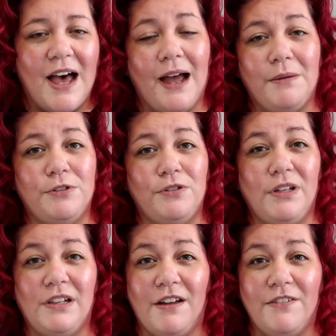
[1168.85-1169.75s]
I
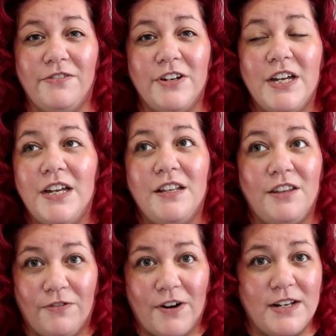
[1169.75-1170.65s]
absolutely love
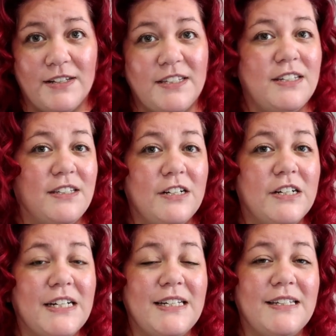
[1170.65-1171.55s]
the Friends
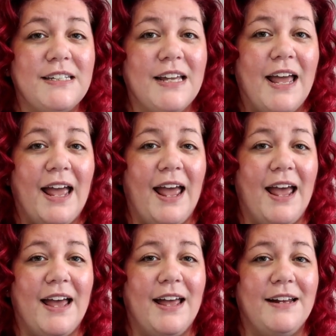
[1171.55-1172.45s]
series
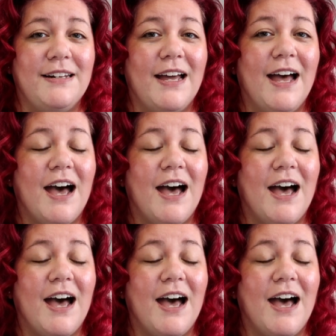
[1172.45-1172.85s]
and